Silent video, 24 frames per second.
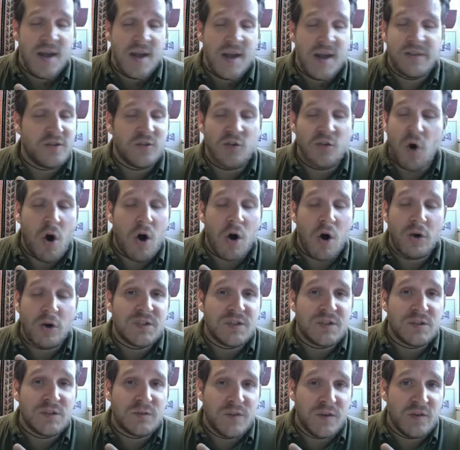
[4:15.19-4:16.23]
these are all
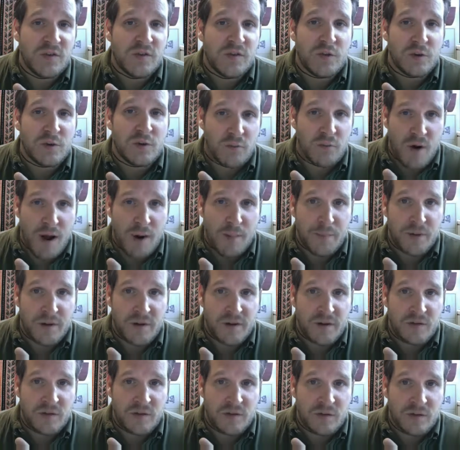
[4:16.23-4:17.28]
just physical
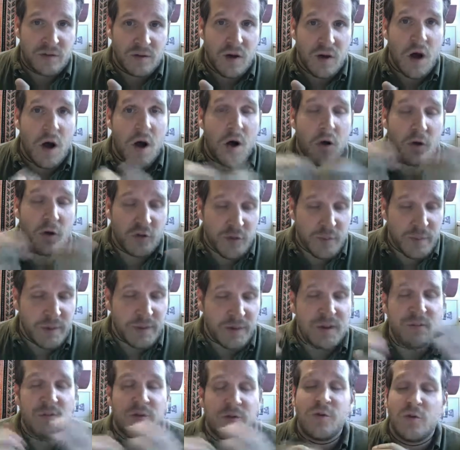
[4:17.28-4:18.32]
properties,
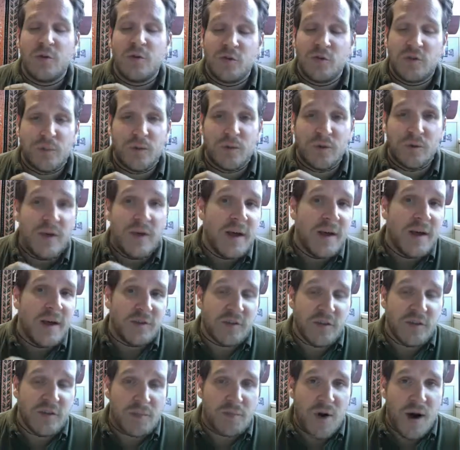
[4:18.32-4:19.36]
ultimately reducible
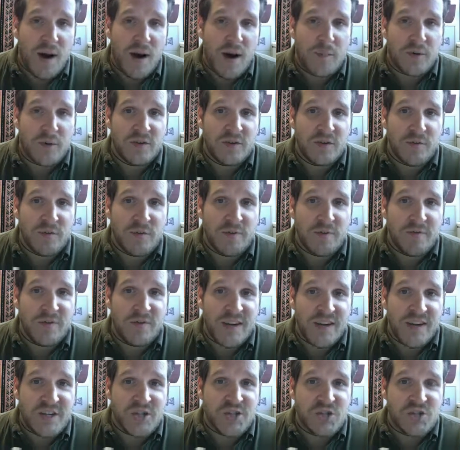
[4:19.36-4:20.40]
to the properties of a
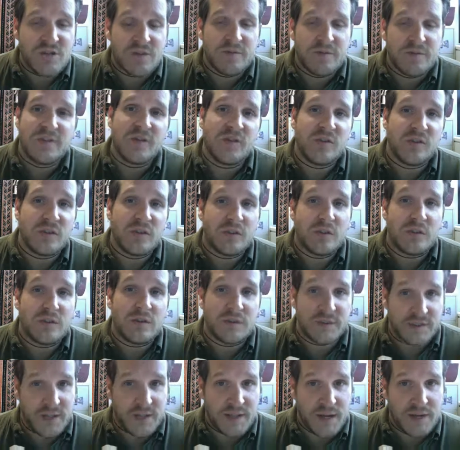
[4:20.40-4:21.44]
finished physical
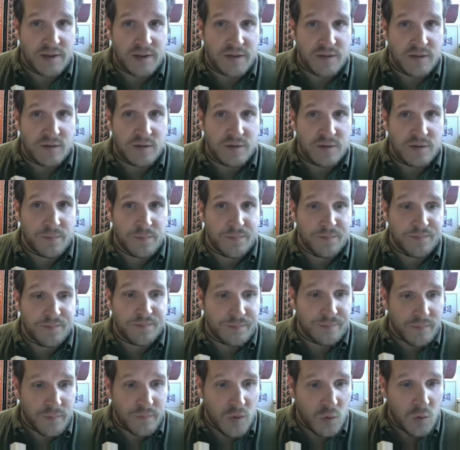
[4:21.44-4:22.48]
science.
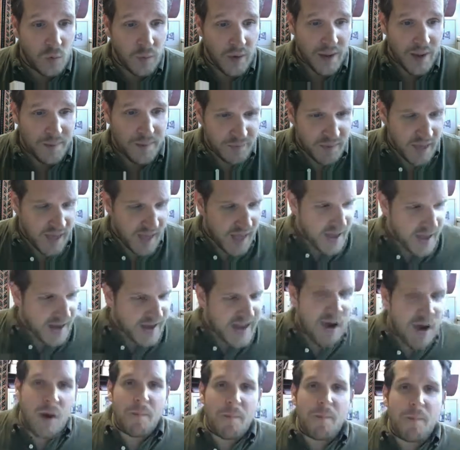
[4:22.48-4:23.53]
Okay.
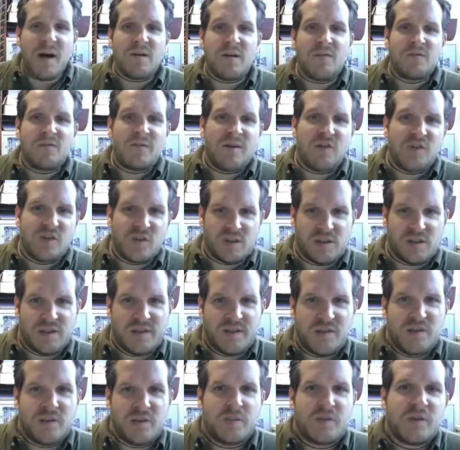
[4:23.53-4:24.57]
Now, among
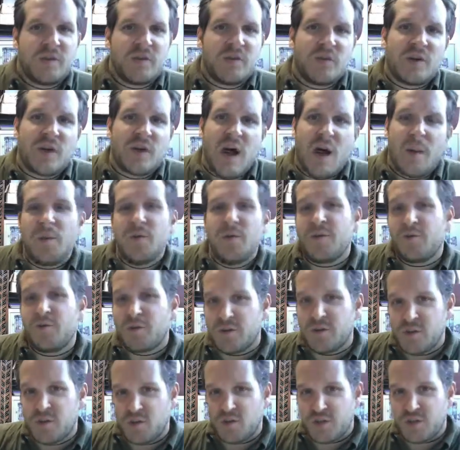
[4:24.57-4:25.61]
physicalisms, there's a couple different
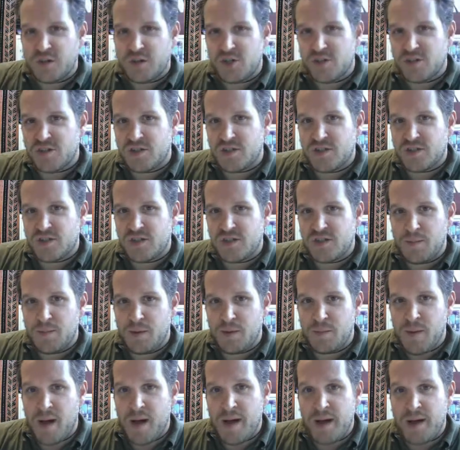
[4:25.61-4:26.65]
distinctions to keep in
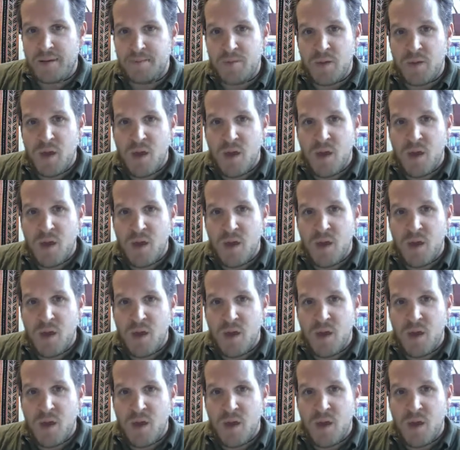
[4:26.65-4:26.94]
mind.